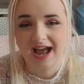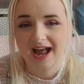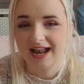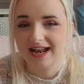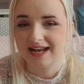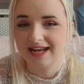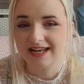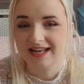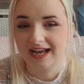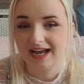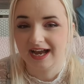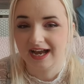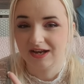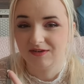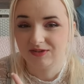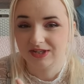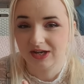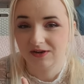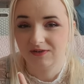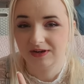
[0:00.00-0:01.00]
And
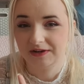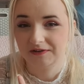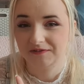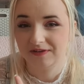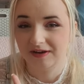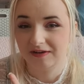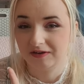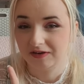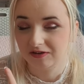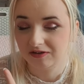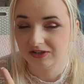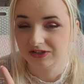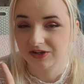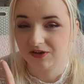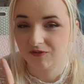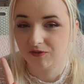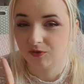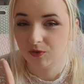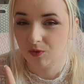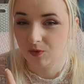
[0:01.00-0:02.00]
I've definitely found lots
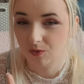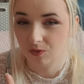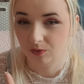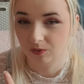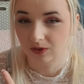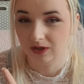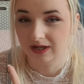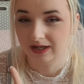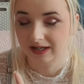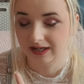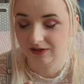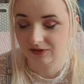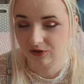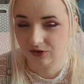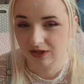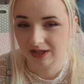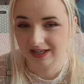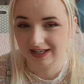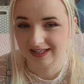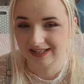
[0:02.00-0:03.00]
of cool little
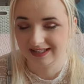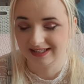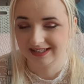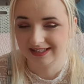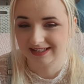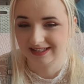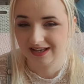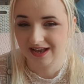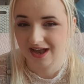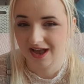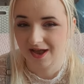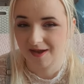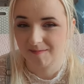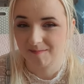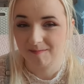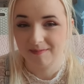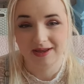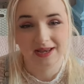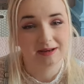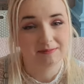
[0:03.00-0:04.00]
things
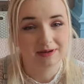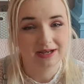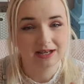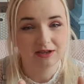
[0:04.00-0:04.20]
in my